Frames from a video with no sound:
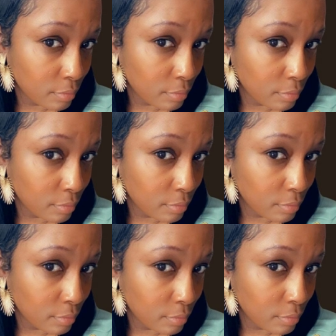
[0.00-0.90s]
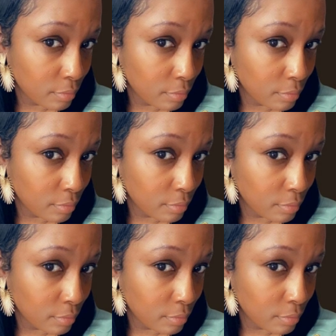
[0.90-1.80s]

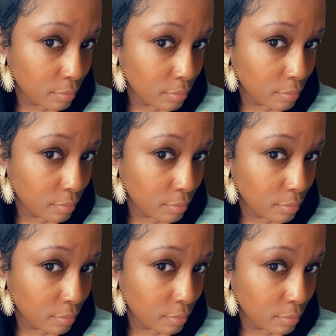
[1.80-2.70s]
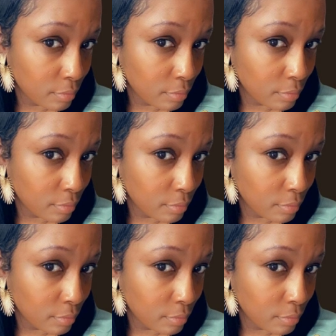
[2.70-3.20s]
[no speech]